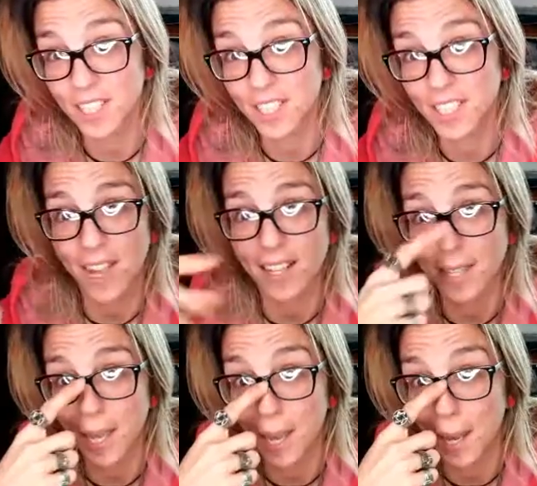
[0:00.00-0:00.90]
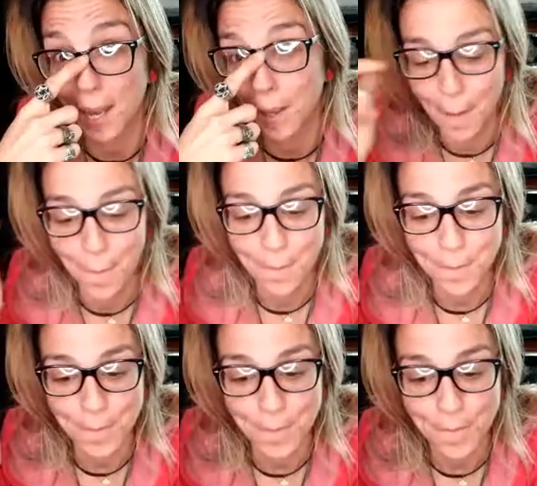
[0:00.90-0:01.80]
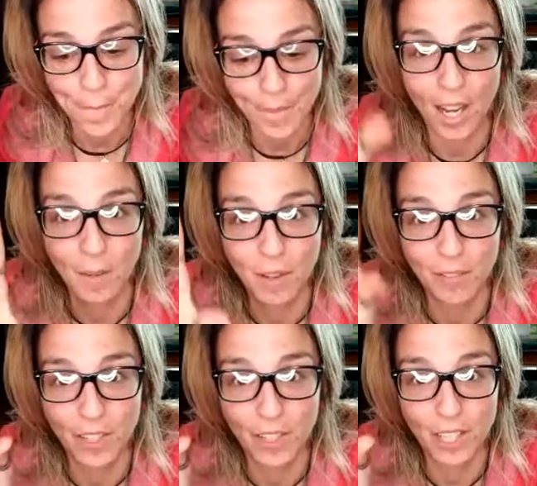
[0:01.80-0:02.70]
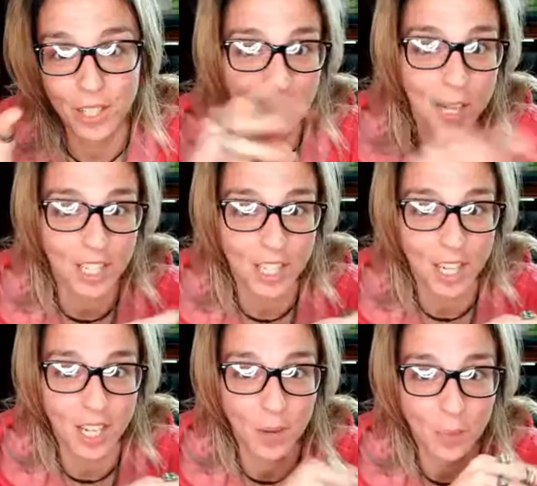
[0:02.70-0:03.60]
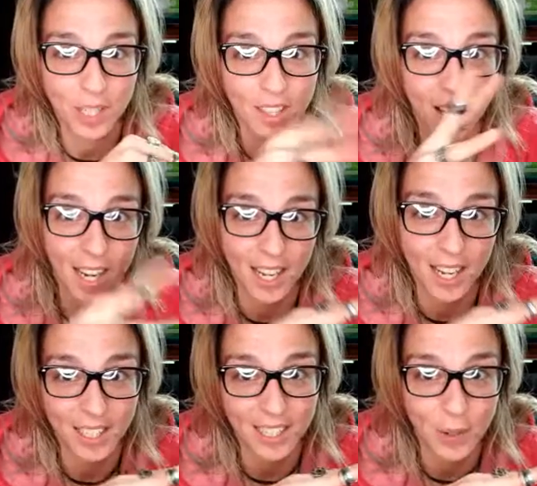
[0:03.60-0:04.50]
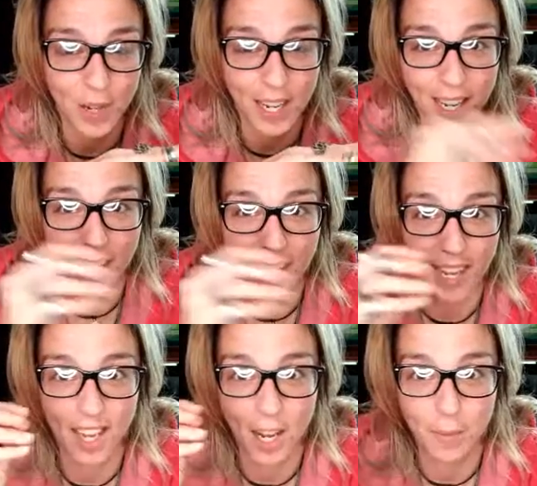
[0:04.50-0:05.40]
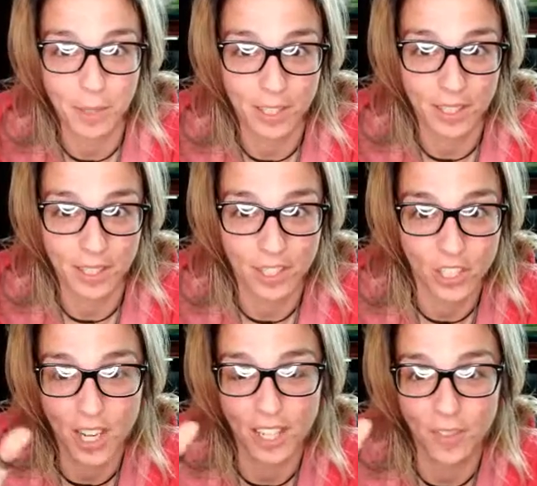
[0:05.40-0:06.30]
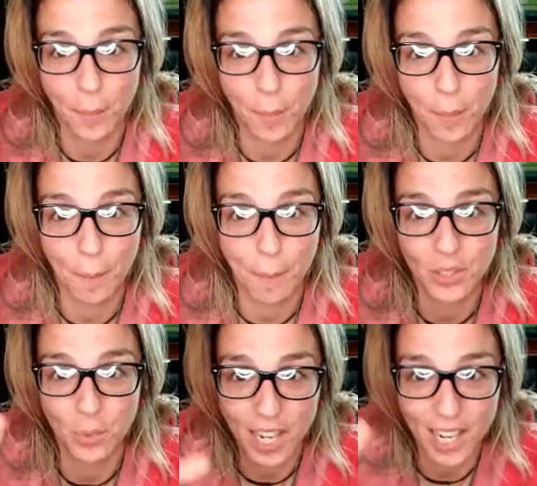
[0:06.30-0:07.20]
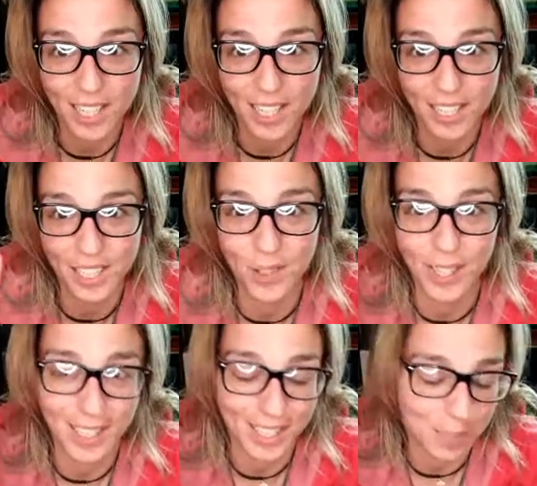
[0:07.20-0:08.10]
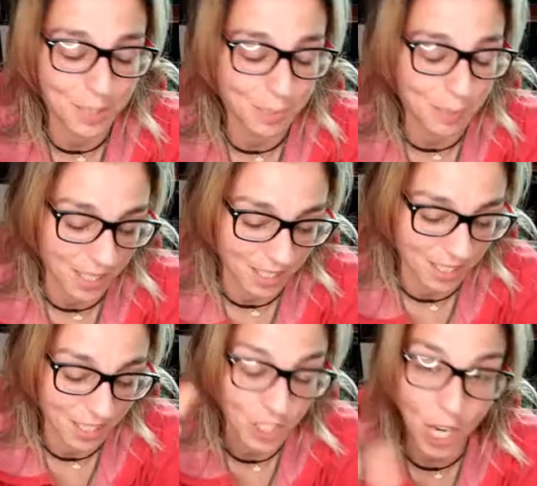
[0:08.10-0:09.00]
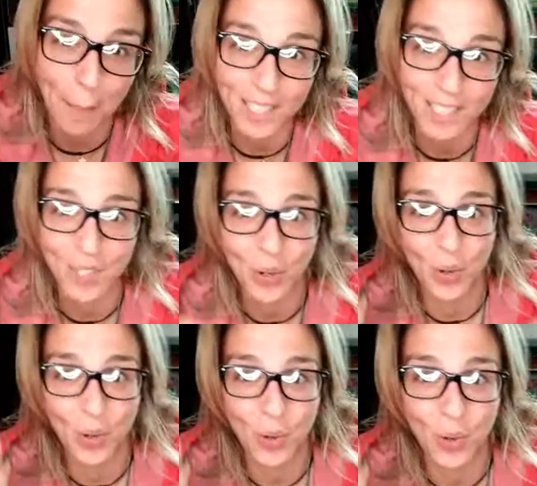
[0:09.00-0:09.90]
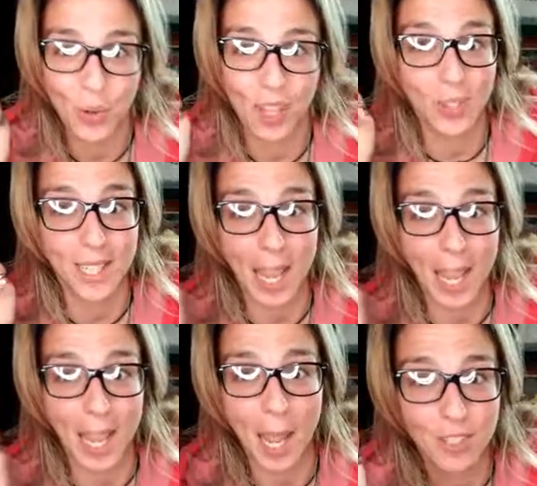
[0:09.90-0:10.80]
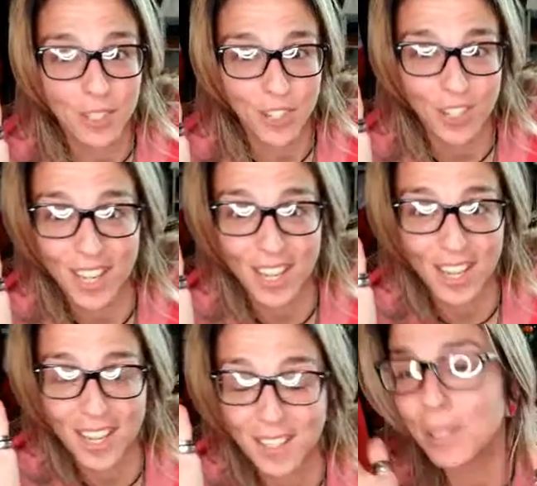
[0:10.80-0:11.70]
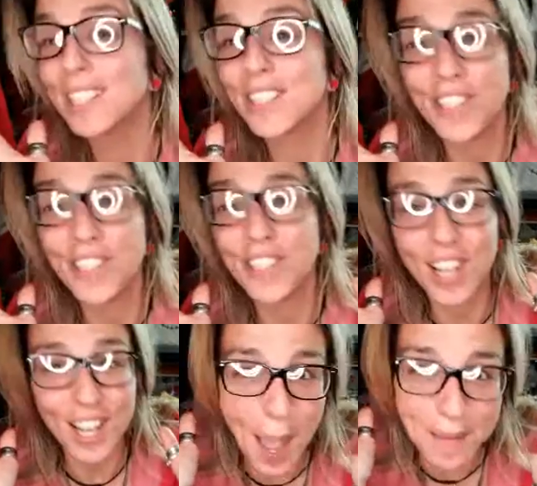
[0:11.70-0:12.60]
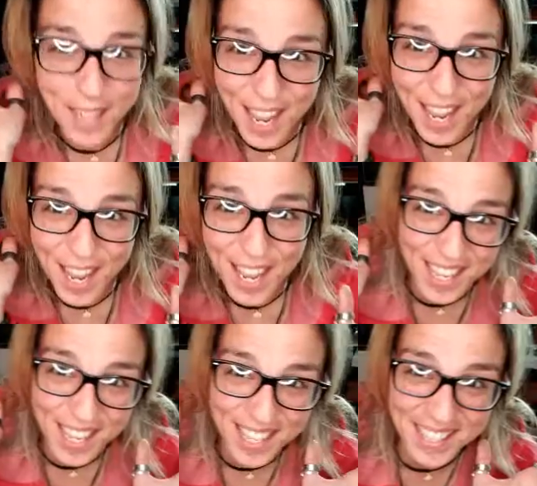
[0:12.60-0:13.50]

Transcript: fact that my video is not matching up with the audio, and I've been trying to mix with the audio, and it's been choppy. So if you need captions turned on, please turn on your captions.